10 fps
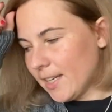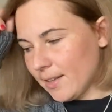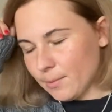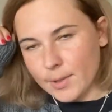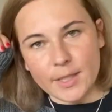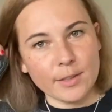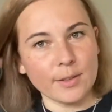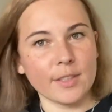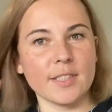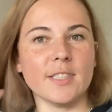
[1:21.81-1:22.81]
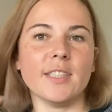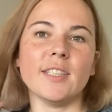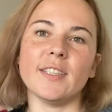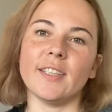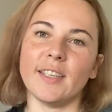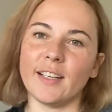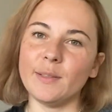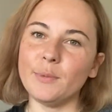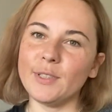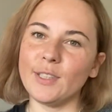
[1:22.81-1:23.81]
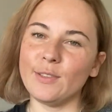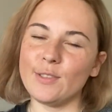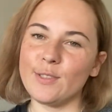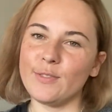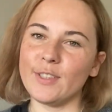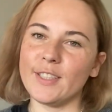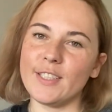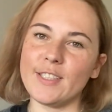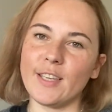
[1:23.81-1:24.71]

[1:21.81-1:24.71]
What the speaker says: where you can see the yarn what I use for this.